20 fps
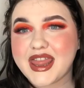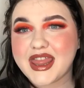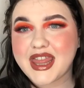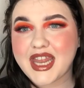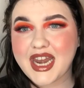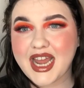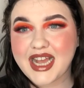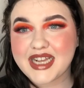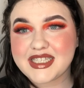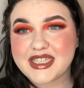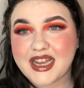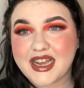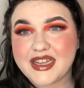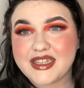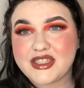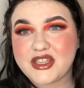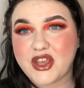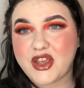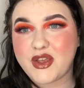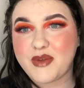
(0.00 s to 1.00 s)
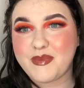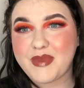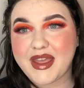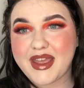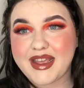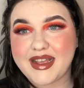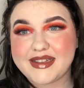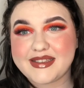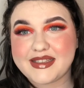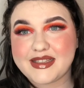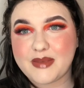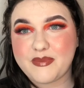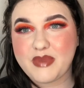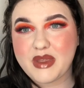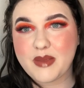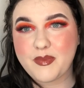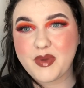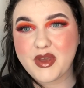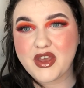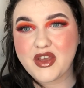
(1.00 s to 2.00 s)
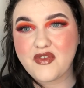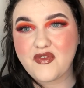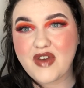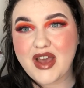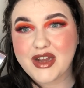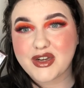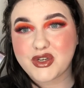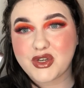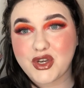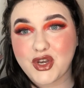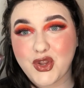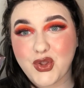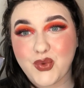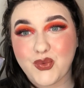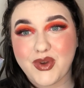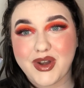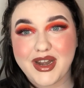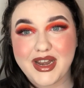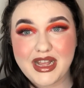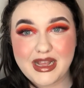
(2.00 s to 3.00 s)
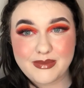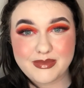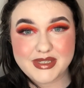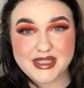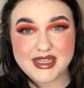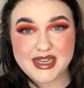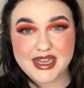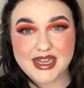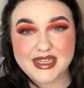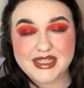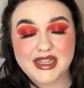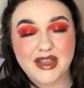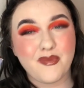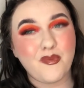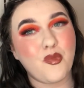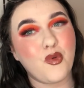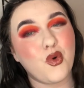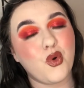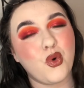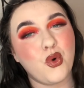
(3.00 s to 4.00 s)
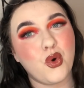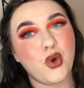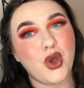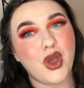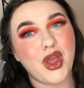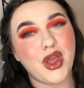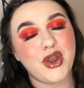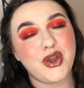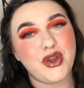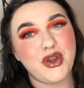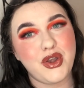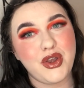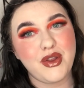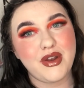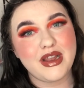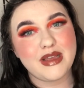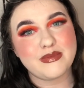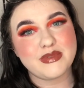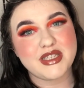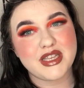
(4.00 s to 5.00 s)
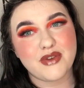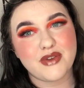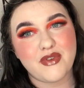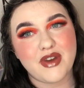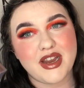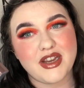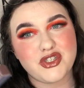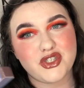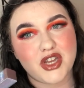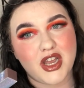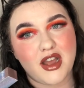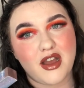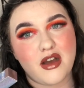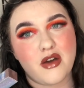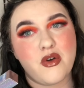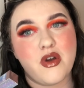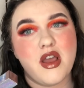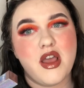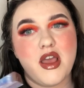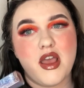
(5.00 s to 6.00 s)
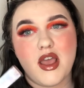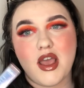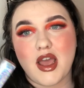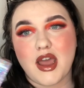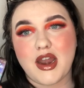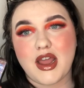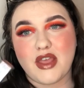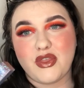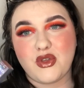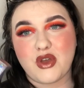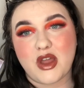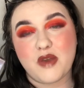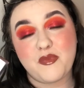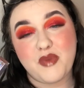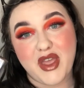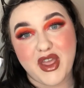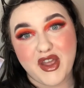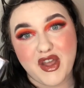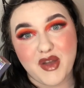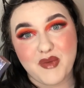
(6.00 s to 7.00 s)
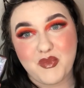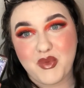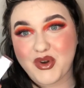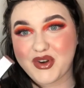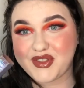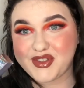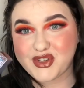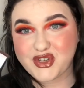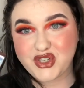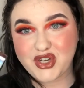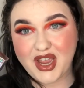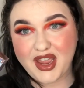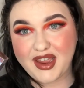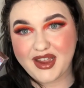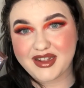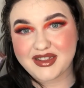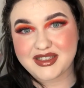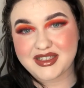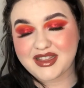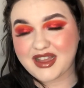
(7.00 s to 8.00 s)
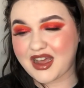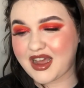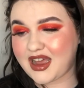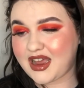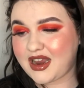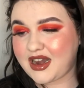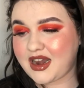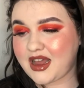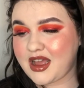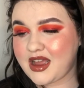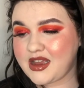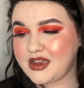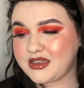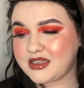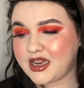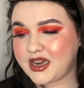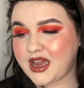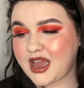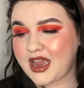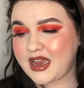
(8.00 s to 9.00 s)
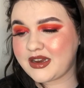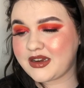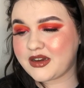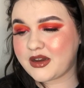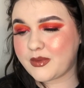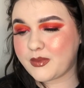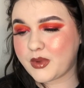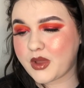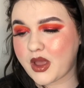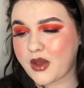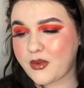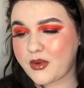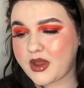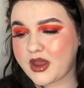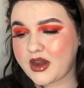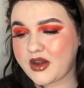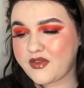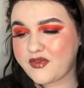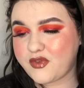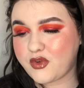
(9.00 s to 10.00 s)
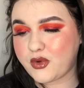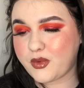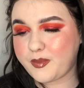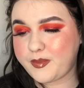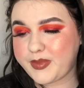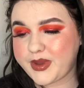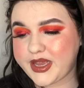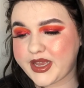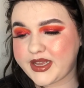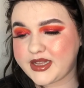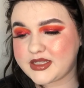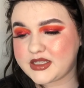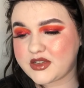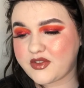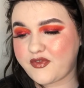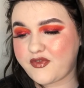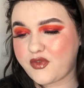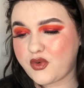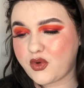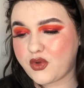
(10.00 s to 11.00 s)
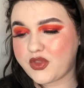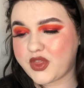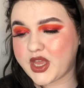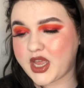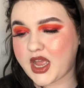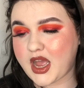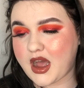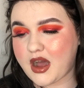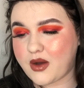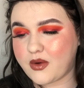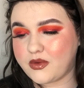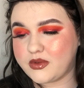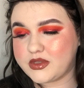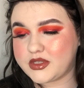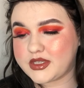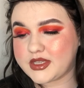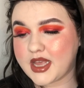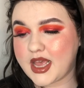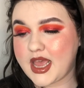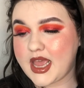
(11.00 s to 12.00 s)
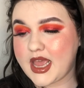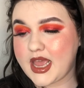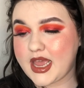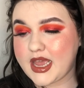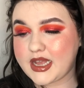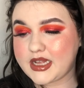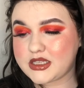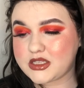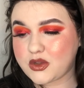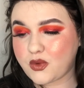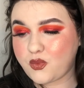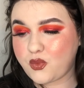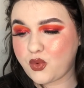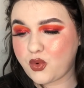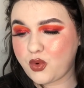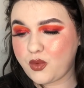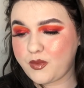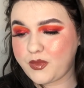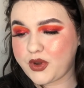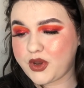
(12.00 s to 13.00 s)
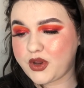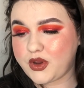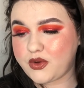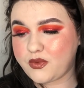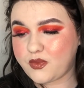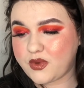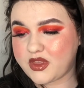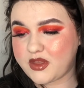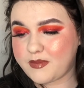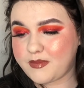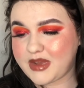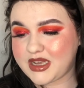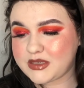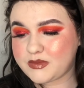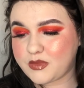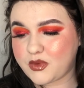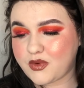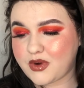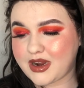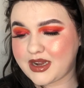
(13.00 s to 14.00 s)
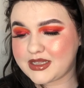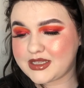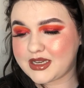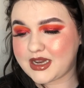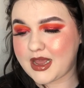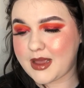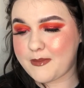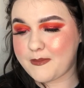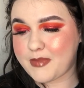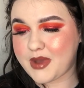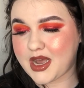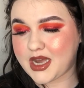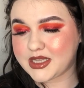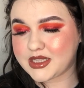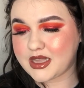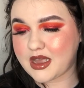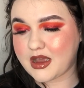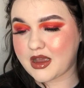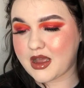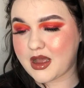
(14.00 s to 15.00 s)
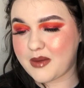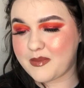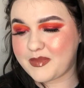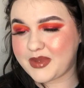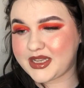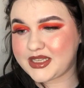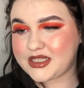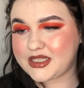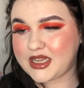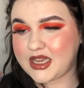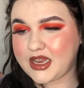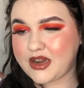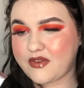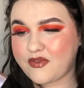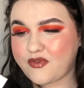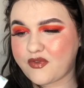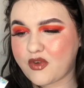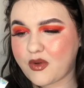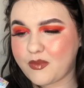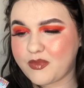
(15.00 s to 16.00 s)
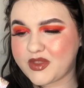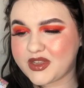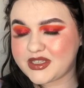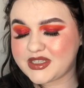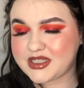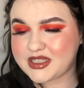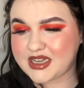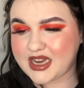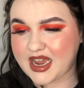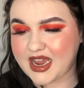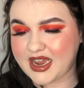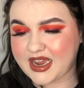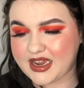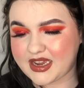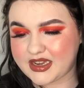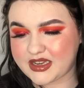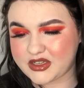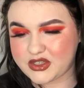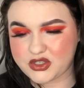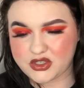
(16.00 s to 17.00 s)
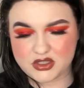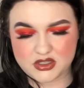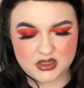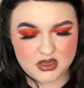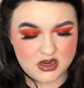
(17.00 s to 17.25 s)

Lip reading: The next item is the Be Perfect new lipsticks. They've bought a new lipstick range out and I thought I'd pick up one of the shades that I liked, and I ended up going for Beat for the Gouds. It's a warm nude with a mesmerising impact that can be seen from the stage.